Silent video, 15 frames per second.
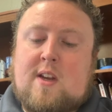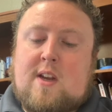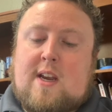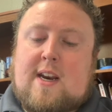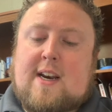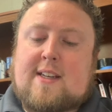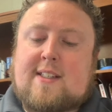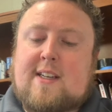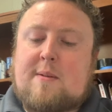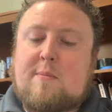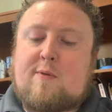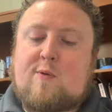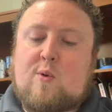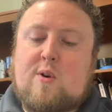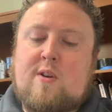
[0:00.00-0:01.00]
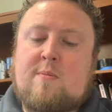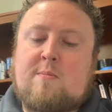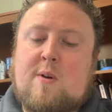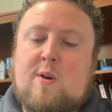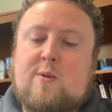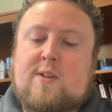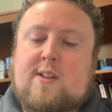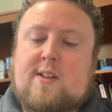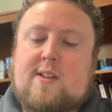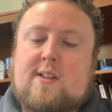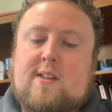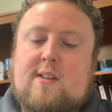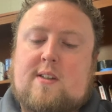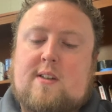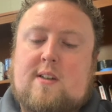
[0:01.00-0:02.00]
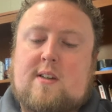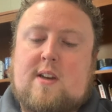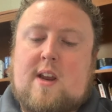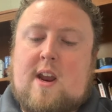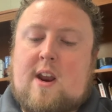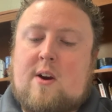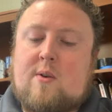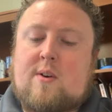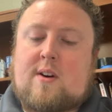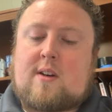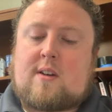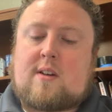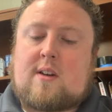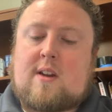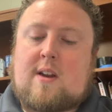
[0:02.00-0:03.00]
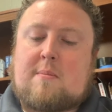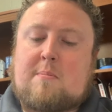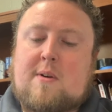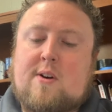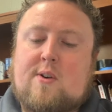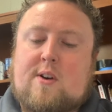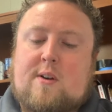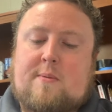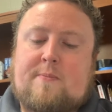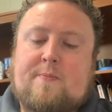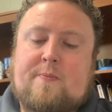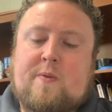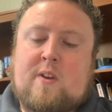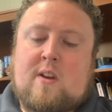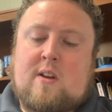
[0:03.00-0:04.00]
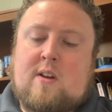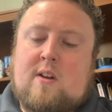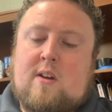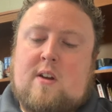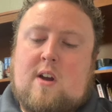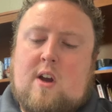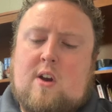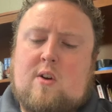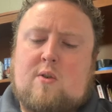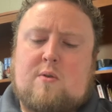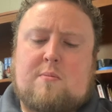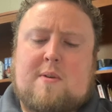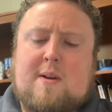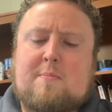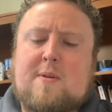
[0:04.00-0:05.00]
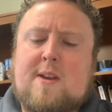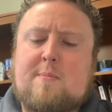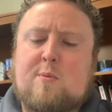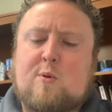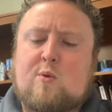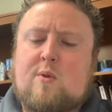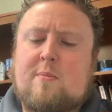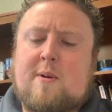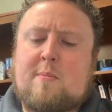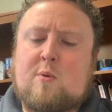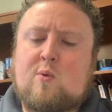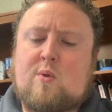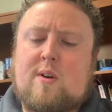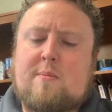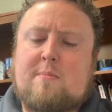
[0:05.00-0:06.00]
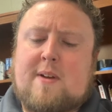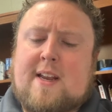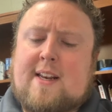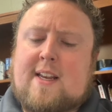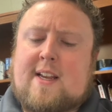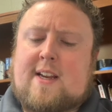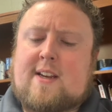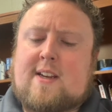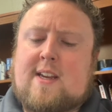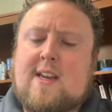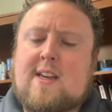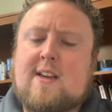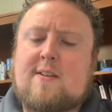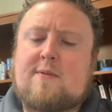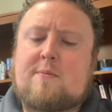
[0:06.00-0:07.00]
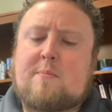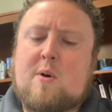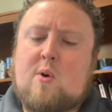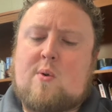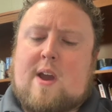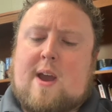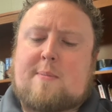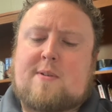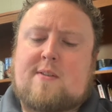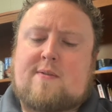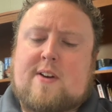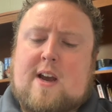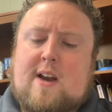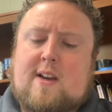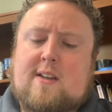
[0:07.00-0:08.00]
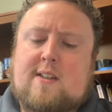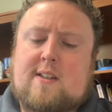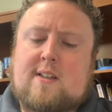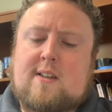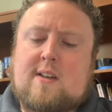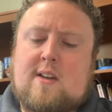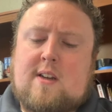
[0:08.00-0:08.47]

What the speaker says: And I sent before you Moses, Aaron, and Miriam. Oh, my people, remember what Balak, king of Moab, devised,